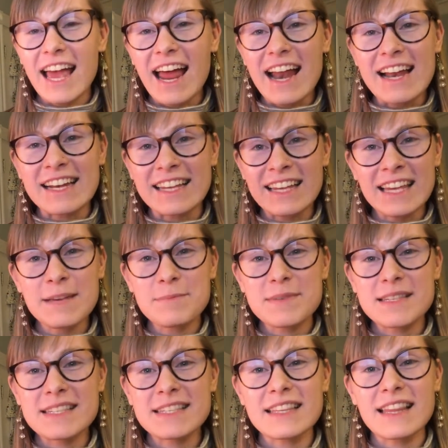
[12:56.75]
and
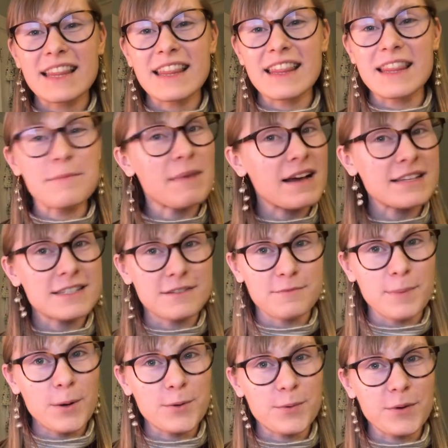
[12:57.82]
keeps the best of
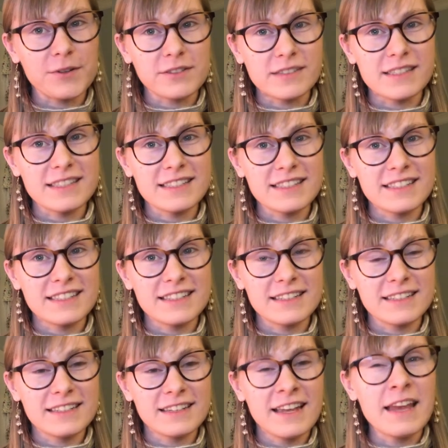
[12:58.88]
both worlds
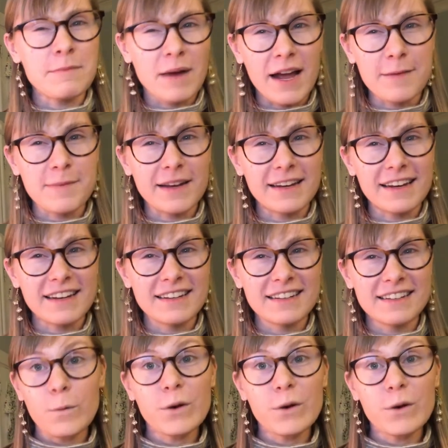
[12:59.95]
in my opinion.